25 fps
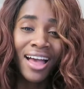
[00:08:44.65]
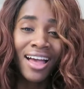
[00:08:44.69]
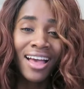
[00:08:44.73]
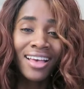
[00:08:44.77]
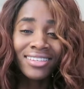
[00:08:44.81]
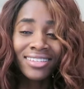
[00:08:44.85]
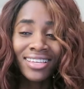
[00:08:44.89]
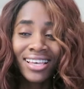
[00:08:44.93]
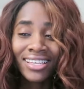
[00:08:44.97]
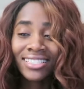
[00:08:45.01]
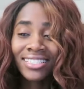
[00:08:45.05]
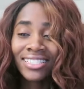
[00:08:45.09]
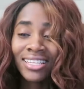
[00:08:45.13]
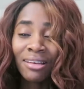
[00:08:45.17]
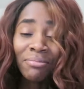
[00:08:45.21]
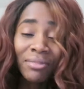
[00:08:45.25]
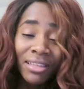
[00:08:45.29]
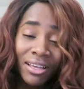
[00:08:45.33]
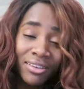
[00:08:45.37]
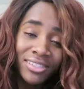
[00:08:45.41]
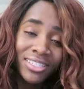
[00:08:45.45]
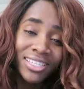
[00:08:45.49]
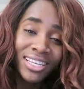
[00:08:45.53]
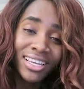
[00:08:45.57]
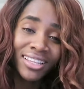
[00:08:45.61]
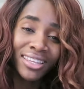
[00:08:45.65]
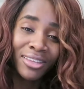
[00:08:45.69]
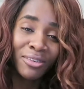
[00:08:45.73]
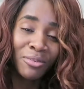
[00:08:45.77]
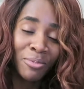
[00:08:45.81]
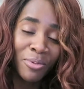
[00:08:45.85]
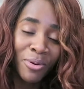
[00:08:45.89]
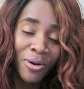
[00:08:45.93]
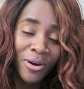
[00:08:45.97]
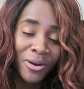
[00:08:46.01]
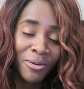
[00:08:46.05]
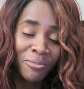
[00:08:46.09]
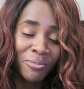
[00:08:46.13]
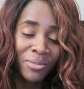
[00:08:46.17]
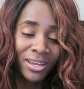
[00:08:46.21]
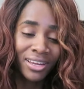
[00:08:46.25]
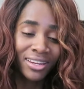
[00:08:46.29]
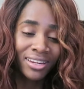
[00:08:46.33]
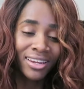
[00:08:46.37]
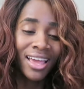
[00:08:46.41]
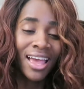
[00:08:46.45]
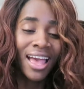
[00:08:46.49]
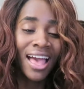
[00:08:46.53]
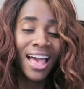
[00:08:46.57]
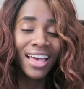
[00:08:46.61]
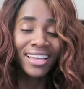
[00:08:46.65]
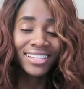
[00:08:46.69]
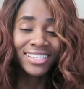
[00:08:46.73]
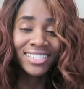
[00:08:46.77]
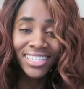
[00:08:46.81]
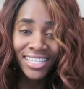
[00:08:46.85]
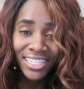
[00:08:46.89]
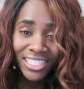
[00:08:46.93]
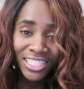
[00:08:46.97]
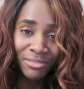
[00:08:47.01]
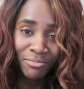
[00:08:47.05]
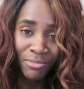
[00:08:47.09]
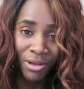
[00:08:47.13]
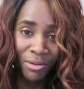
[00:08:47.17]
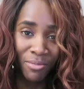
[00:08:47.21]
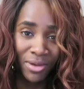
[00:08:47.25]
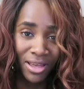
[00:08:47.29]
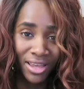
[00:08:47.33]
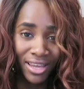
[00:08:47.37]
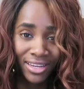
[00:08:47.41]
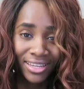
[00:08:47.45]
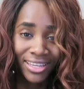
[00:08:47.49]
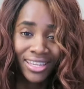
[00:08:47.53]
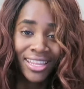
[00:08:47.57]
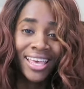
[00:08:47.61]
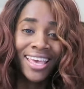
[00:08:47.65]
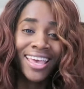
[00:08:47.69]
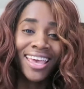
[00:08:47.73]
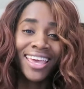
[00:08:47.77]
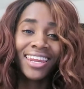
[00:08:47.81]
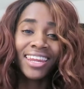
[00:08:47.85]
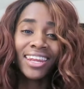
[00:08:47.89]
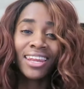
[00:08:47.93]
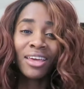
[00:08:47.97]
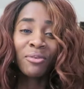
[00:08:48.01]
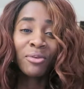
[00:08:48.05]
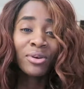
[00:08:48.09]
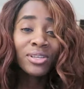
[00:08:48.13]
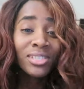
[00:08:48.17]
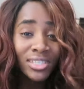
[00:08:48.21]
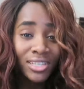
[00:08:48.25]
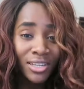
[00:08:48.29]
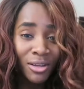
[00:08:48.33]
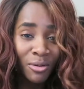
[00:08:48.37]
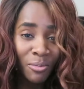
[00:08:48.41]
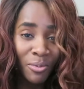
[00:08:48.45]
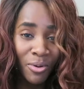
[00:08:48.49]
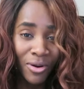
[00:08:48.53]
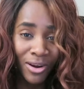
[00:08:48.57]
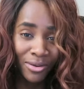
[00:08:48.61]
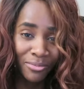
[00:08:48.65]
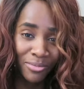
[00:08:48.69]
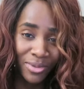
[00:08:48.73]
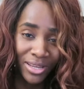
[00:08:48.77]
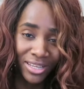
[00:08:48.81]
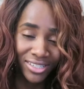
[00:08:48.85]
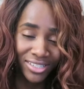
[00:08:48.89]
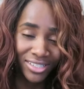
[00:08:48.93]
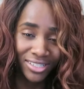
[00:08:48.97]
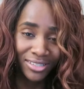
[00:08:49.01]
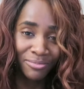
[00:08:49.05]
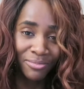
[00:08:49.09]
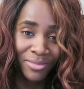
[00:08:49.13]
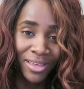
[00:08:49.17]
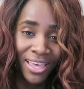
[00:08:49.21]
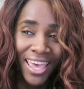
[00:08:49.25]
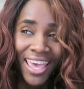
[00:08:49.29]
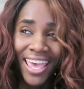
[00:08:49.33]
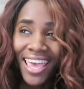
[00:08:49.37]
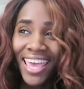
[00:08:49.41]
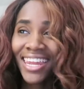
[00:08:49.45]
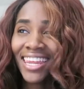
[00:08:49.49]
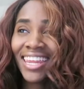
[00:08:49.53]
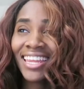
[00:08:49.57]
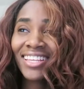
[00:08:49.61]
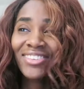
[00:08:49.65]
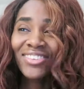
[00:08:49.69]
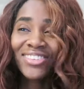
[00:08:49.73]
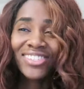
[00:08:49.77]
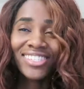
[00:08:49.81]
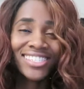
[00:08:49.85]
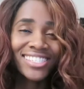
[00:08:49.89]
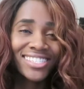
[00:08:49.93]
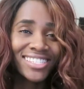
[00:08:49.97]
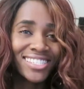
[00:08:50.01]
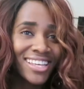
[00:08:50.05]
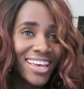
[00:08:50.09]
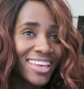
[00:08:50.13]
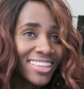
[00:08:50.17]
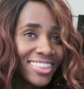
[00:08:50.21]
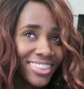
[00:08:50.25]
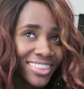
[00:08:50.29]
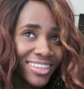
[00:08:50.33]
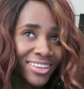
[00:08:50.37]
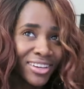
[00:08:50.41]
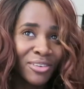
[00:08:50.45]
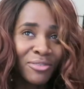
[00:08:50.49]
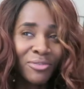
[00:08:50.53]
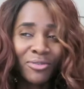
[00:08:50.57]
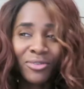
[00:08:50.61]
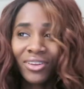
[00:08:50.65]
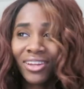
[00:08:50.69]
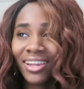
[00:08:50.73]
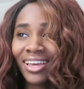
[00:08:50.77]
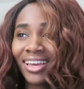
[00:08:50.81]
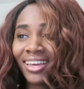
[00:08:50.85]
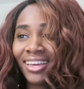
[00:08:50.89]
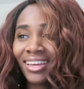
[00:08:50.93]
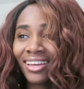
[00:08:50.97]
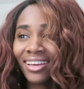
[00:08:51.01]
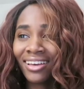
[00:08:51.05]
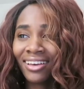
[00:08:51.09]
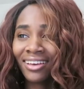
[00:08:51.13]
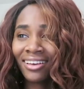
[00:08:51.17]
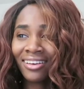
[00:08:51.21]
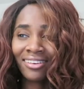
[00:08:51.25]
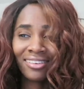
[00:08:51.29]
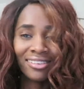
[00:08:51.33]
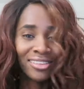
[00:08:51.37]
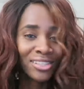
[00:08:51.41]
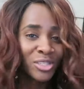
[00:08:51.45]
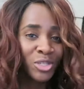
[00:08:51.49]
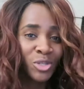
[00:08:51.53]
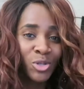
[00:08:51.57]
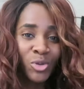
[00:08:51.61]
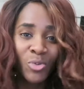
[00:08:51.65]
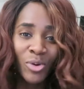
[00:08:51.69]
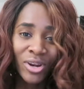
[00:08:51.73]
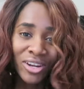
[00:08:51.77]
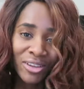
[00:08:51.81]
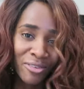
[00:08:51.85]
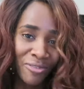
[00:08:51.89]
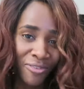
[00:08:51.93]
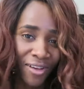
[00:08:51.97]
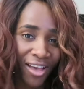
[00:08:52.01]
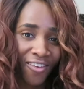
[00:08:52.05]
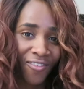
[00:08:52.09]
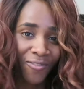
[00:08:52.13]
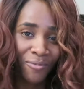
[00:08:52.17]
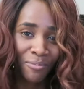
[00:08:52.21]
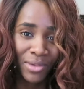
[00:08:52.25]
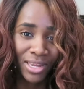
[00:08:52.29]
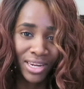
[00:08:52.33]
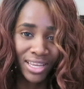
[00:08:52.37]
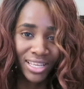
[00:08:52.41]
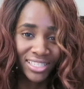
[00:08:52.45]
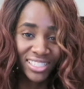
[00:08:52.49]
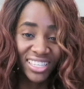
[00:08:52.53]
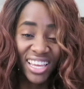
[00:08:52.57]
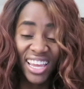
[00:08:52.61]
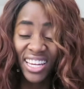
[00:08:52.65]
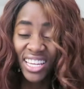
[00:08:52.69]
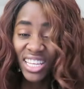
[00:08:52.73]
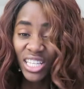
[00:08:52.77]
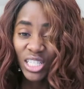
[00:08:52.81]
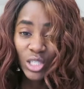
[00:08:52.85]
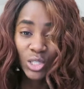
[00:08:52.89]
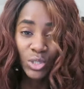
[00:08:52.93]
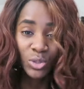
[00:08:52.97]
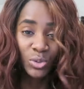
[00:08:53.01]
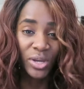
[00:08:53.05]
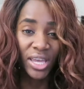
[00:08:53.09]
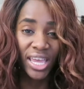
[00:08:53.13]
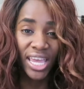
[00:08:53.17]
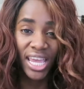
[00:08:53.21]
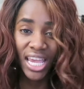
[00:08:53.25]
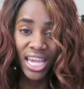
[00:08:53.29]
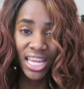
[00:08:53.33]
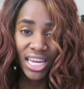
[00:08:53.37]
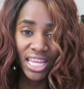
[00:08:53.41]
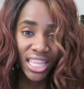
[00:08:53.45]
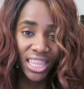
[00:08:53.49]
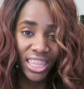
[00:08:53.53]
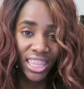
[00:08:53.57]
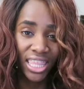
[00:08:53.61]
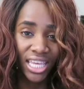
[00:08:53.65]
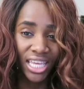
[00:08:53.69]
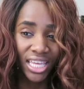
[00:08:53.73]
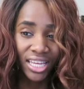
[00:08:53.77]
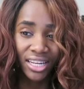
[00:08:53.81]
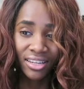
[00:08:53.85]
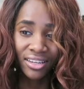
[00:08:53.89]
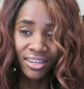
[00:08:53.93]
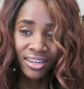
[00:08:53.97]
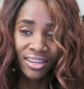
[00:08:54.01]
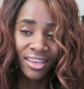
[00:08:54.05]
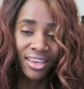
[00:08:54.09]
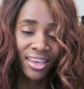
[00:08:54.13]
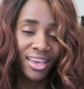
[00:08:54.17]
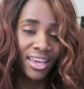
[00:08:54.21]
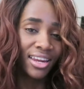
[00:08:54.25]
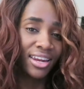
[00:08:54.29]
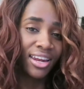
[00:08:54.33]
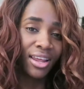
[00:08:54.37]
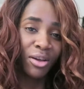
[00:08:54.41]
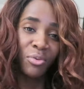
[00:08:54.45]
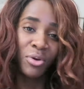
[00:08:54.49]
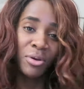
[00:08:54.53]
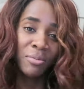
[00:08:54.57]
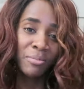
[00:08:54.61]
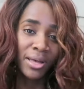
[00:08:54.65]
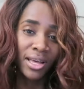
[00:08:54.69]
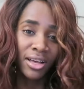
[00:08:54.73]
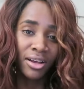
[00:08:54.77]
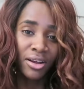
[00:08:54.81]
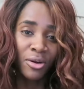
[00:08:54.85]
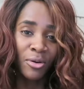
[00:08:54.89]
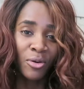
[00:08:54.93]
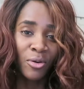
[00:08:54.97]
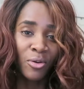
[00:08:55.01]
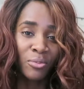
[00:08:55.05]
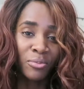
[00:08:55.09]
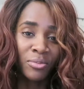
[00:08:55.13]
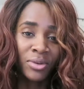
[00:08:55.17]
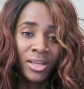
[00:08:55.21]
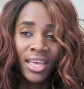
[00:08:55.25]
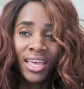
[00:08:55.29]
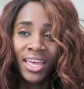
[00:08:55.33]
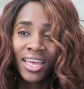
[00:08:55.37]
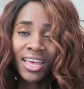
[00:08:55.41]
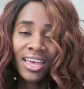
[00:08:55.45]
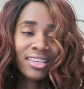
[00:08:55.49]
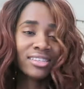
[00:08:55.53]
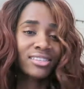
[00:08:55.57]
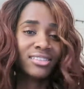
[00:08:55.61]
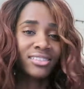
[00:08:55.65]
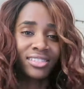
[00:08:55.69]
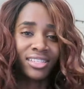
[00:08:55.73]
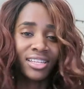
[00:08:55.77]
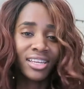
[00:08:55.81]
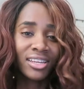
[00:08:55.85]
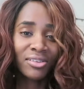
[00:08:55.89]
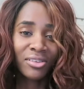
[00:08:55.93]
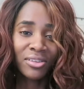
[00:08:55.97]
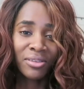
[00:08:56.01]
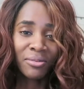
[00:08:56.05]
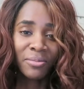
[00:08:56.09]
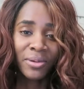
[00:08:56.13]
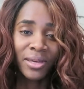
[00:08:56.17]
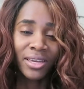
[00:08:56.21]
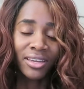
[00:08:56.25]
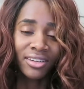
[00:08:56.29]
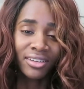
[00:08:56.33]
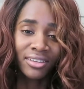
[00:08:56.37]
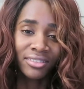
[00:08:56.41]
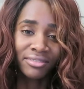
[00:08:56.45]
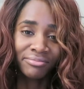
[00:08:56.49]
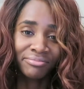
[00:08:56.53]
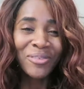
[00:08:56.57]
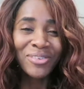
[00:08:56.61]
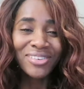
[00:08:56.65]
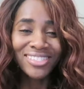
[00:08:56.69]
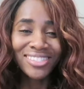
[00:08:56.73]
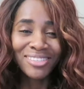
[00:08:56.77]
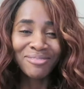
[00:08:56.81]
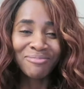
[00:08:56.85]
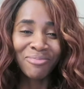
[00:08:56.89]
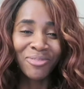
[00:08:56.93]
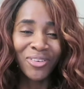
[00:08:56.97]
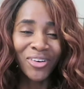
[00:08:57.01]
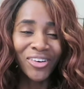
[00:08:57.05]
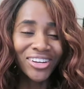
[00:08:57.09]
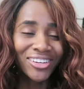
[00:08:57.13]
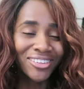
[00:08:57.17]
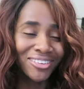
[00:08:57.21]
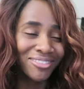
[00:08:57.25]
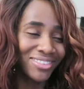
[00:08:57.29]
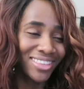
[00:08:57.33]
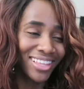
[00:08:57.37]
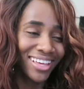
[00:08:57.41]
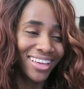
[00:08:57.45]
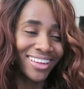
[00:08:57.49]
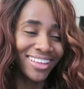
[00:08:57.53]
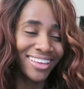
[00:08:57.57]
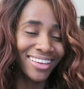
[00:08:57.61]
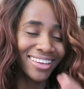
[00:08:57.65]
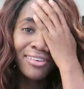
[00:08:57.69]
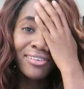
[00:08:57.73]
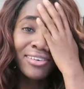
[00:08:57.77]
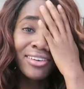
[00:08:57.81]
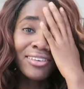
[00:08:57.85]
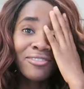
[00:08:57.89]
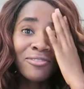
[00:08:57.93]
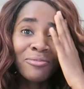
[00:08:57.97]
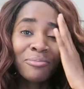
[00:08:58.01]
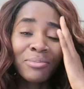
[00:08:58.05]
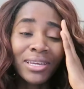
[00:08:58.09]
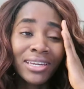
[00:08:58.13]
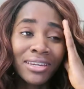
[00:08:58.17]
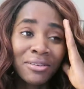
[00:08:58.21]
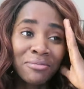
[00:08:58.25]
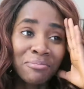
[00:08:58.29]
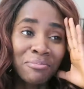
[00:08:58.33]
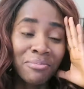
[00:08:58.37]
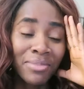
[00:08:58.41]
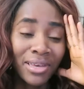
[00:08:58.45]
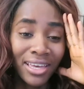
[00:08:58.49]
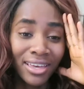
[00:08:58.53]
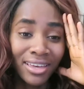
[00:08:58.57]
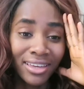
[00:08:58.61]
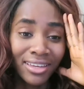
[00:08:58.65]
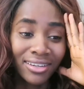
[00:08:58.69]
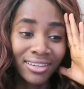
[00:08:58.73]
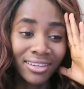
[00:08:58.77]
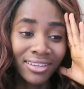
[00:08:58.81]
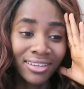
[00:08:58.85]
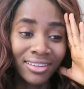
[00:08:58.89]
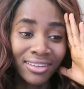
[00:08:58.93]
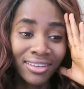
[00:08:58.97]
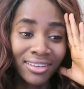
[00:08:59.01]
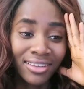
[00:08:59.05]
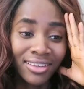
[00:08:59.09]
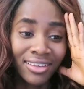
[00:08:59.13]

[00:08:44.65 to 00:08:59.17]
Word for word: As I stepped outside the apartment, I changed my mind. And then I went to the apartment gym and I just sat there for like 25 minutes and didn't do anything. And then I went back home and just laid on the bed. What was the point of that? I could have been in bed.